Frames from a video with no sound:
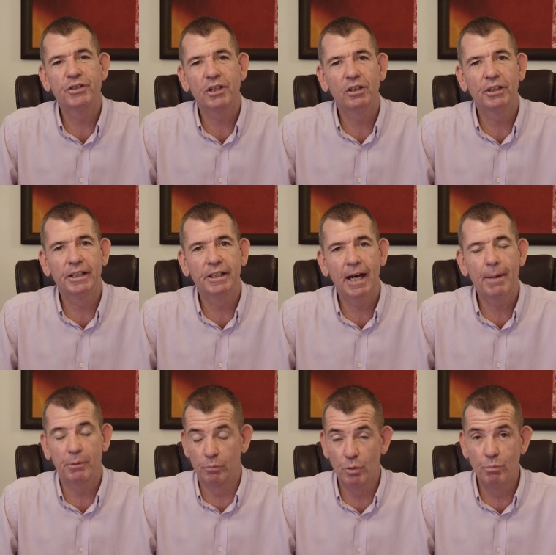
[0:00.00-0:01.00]
to clean it
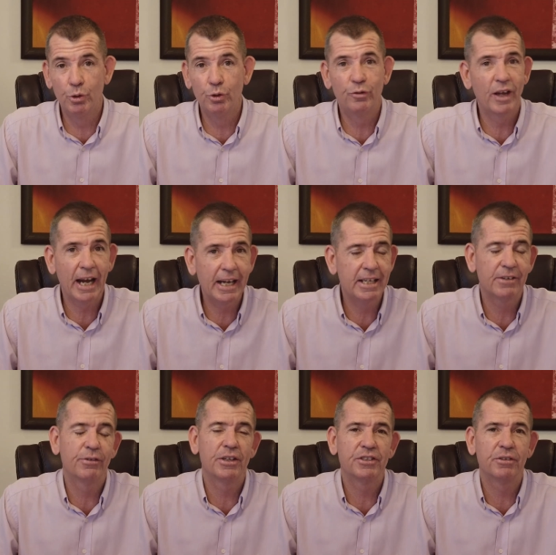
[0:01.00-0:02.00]
up and remove any
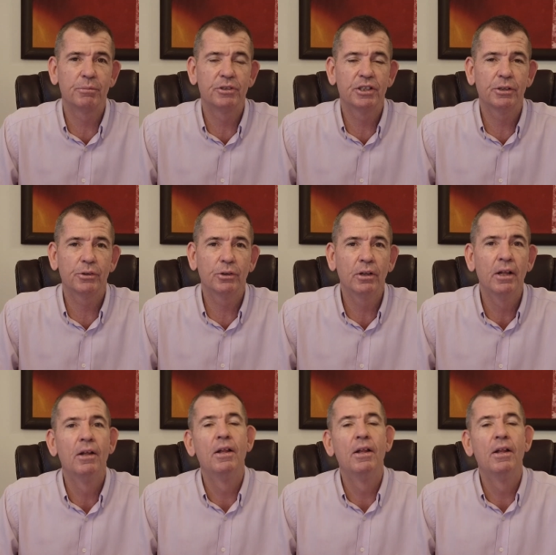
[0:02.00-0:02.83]
offensive material,